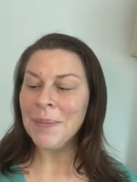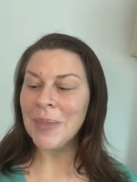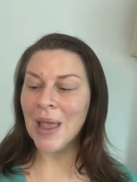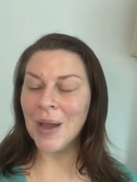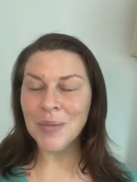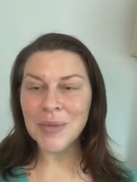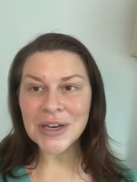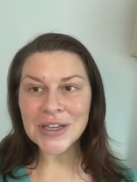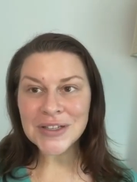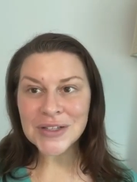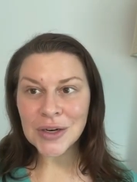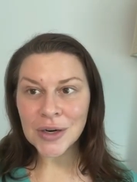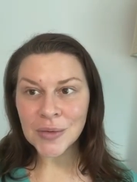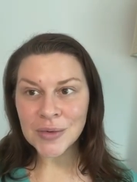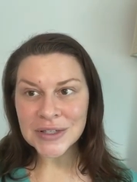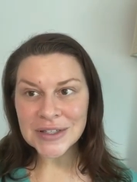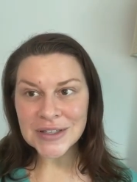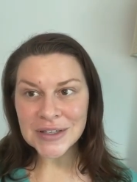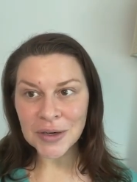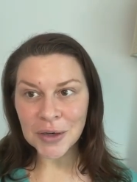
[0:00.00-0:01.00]
I'm gonna start with
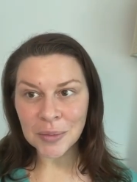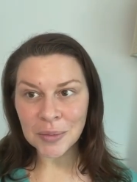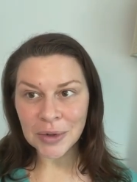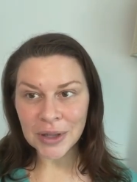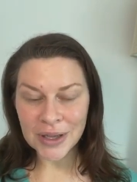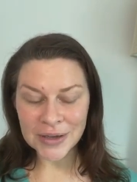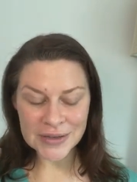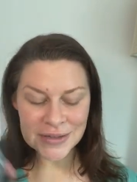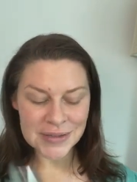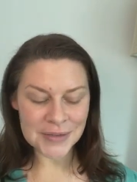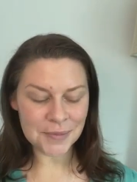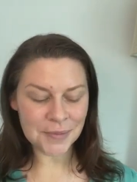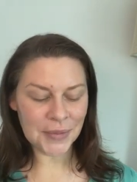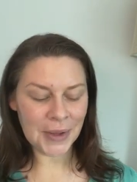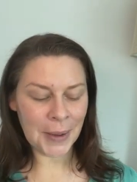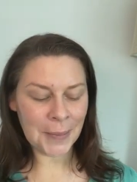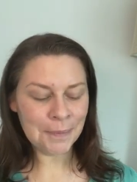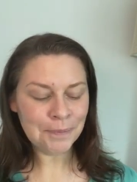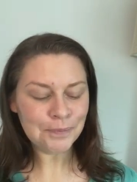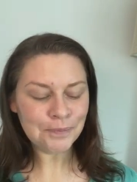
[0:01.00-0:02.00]
Serum Plus,
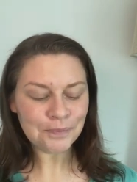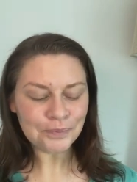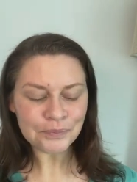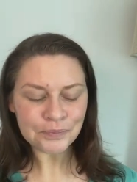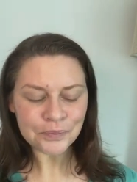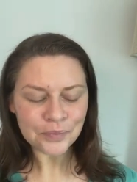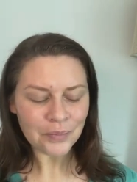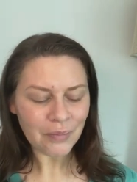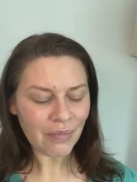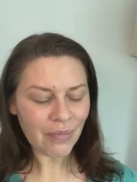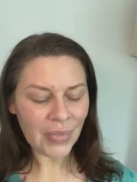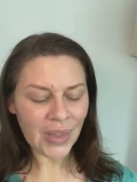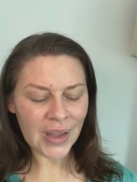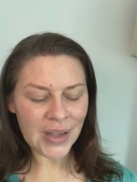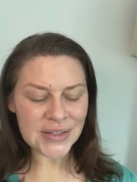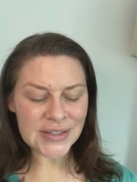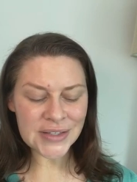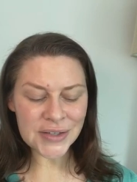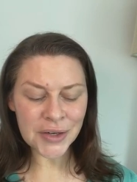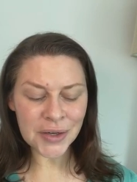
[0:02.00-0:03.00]
okay?
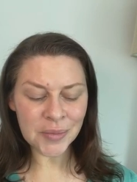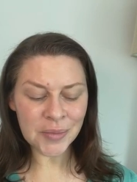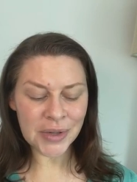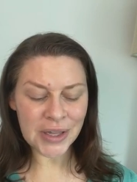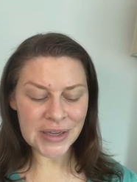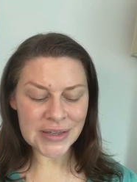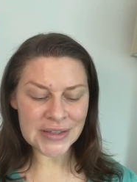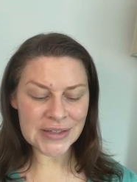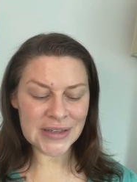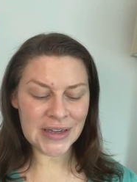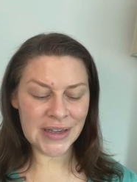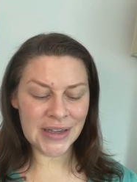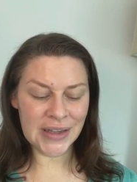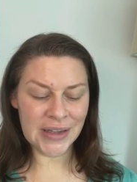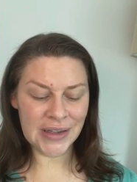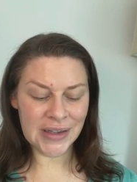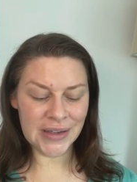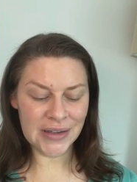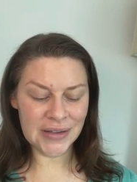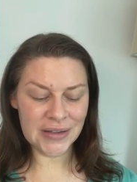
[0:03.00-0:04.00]
Serum Plus
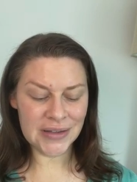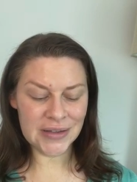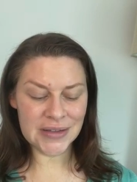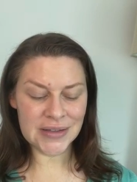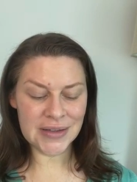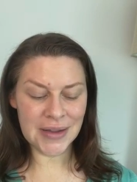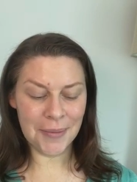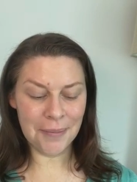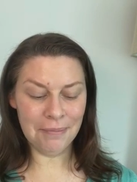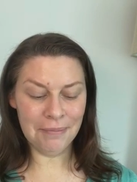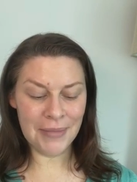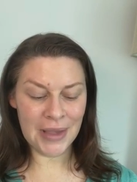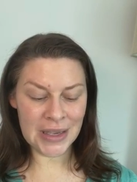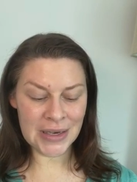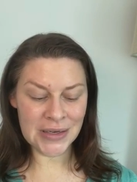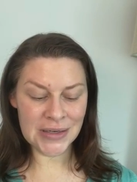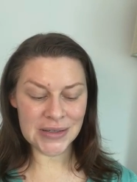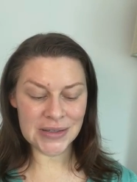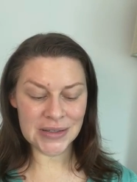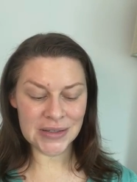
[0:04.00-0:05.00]
is
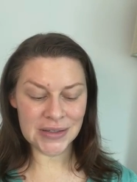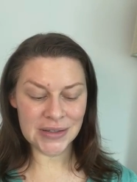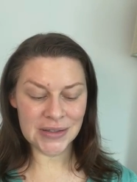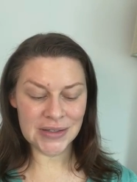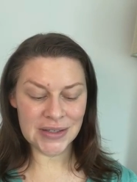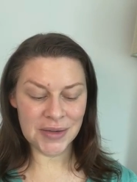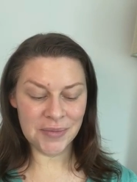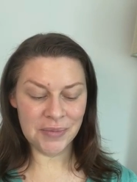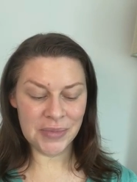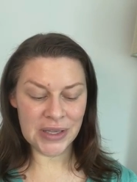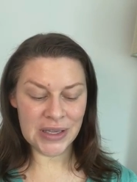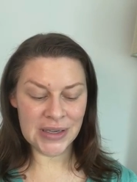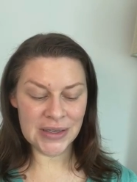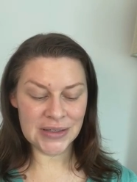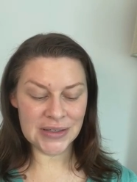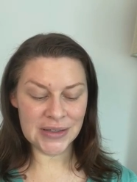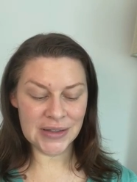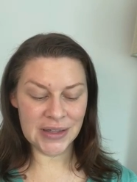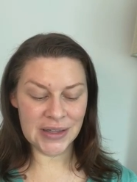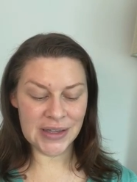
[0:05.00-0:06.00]
mint, to beat
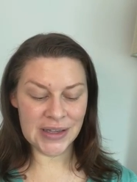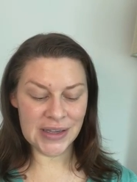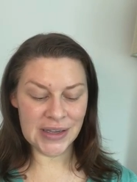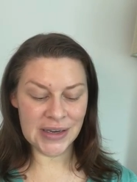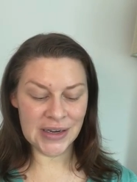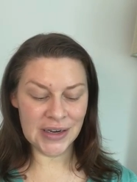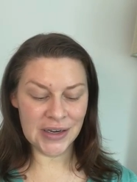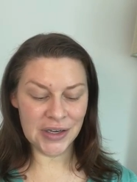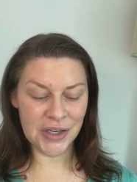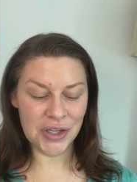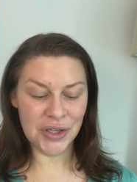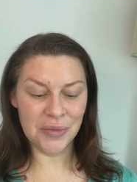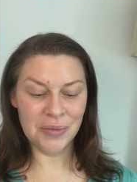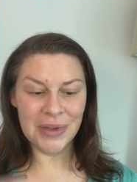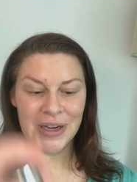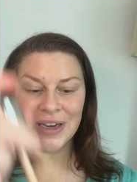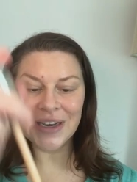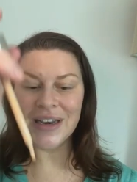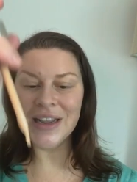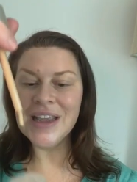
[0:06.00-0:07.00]
the heat and
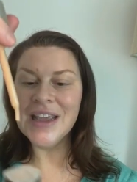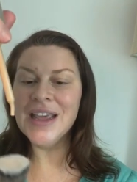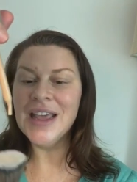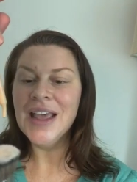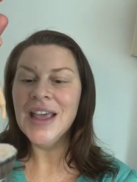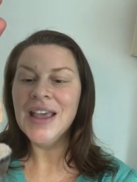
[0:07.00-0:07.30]
humidity.